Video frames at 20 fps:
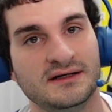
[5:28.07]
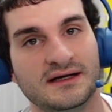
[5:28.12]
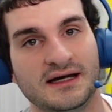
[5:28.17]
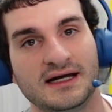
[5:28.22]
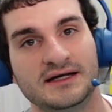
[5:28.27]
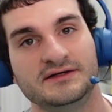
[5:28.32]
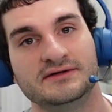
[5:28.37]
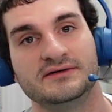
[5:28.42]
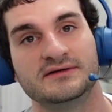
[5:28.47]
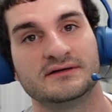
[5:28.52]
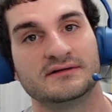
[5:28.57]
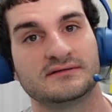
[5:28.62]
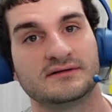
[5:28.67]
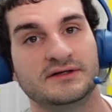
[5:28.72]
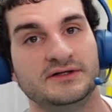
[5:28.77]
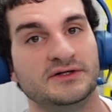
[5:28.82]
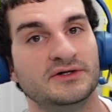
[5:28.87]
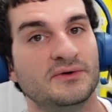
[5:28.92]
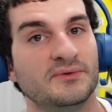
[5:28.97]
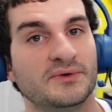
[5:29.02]
And
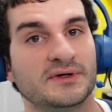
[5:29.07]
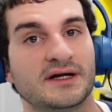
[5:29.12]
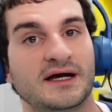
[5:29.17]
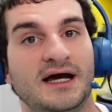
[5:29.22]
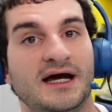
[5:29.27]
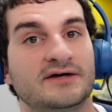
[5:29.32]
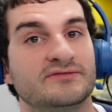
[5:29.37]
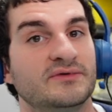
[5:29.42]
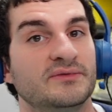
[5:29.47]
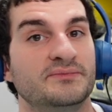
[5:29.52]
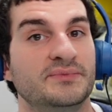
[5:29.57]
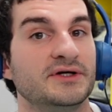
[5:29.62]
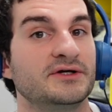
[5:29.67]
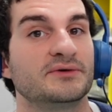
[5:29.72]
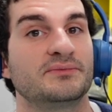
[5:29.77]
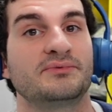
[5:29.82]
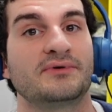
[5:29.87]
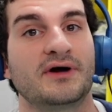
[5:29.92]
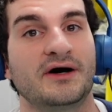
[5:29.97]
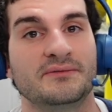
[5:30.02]
you don't want to have a
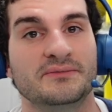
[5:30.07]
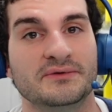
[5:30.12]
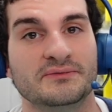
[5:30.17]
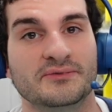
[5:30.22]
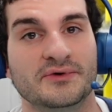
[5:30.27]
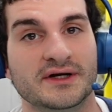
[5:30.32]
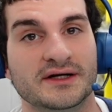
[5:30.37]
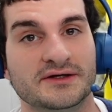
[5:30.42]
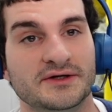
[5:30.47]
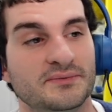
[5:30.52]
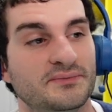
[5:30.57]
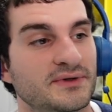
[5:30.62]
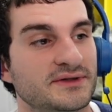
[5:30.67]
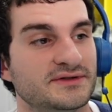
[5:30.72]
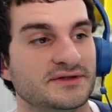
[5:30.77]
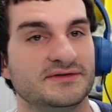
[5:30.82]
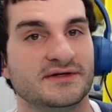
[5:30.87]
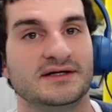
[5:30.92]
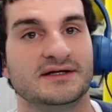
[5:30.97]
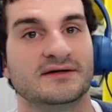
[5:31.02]
bigger problem when you put
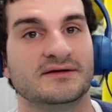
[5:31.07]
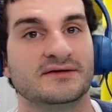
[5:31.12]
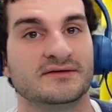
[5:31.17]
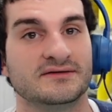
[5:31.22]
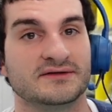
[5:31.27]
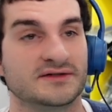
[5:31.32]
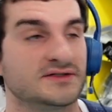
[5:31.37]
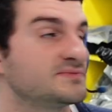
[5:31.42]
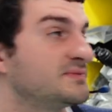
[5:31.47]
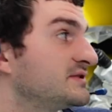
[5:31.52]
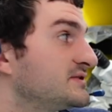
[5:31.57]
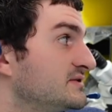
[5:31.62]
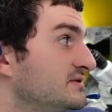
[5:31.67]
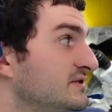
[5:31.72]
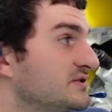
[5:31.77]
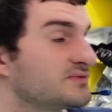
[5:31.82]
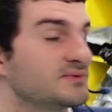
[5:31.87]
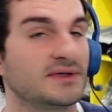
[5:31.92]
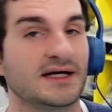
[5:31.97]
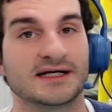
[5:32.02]
the data, especially
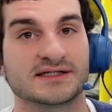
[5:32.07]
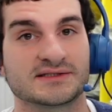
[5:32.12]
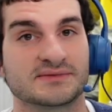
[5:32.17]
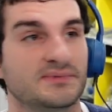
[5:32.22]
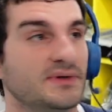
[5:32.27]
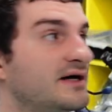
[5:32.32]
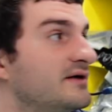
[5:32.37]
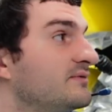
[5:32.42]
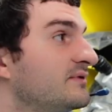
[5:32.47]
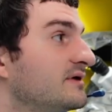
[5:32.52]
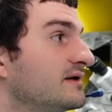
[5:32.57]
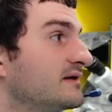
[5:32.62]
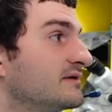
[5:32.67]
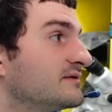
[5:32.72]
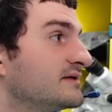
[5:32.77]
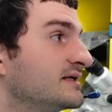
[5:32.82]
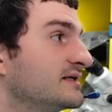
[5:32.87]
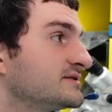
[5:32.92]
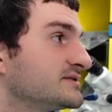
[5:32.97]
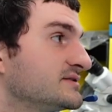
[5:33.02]
this one has about, well, I
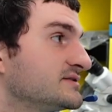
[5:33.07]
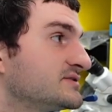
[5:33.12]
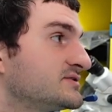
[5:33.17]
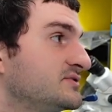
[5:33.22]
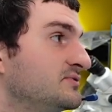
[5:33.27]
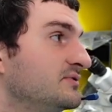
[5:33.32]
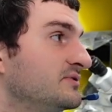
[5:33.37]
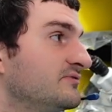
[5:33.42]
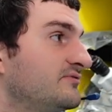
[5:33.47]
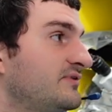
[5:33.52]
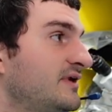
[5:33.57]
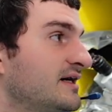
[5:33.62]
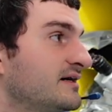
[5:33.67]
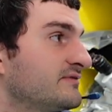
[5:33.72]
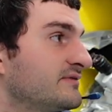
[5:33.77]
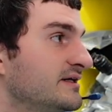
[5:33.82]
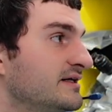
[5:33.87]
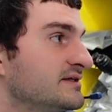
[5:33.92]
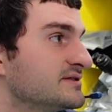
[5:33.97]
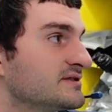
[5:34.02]
think it says two hundred
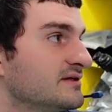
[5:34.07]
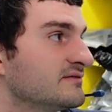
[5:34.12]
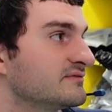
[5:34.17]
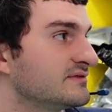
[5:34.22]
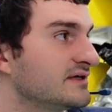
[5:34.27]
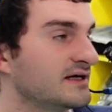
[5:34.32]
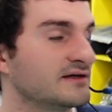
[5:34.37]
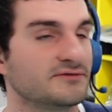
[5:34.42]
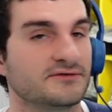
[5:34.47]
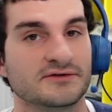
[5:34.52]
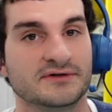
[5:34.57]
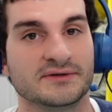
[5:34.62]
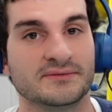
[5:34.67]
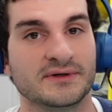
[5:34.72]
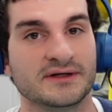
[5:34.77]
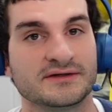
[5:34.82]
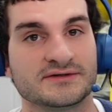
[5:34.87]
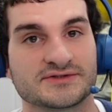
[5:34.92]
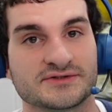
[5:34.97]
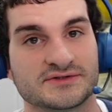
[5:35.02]
five gigs of nine
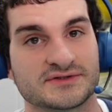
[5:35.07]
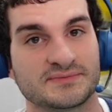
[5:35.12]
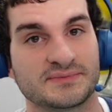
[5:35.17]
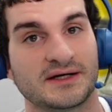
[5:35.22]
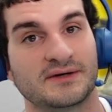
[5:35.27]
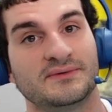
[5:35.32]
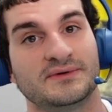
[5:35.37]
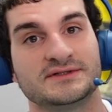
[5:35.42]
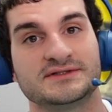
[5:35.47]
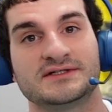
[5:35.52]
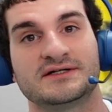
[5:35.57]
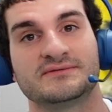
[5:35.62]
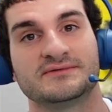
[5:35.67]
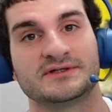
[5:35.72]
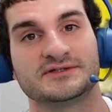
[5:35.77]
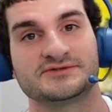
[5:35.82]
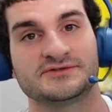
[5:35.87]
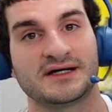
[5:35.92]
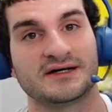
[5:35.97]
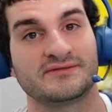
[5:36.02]
thirty-one, so it's about one
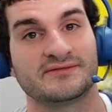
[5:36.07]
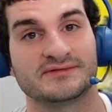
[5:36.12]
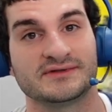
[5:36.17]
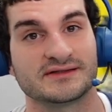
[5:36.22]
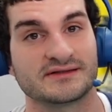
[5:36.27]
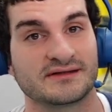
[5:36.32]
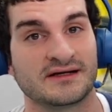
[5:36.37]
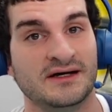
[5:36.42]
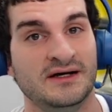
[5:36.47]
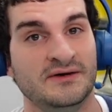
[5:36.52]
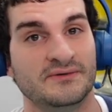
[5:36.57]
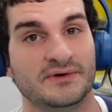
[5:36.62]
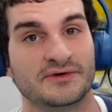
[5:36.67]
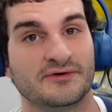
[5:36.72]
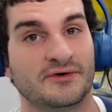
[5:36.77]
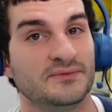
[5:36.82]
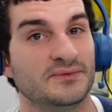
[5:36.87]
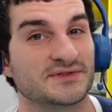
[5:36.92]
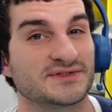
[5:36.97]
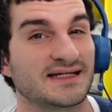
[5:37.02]
terabyte drive like with
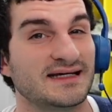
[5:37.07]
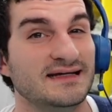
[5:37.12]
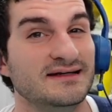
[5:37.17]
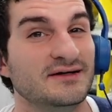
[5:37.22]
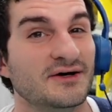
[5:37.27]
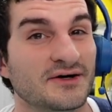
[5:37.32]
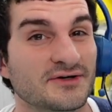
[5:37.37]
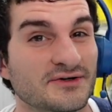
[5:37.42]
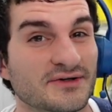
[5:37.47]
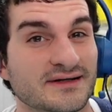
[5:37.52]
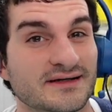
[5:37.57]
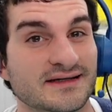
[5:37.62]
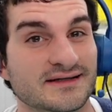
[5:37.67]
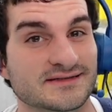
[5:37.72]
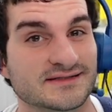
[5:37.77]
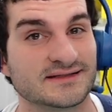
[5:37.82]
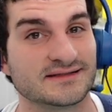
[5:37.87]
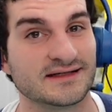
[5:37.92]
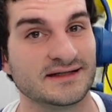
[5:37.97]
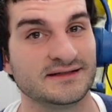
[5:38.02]
almost eight hundred
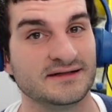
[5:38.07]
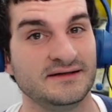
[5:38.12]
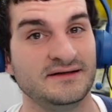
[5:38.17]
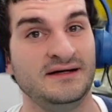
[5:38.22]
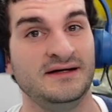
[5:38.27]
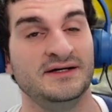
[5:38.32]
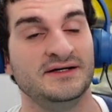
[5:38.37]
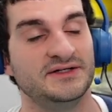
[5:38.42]
gigs of data.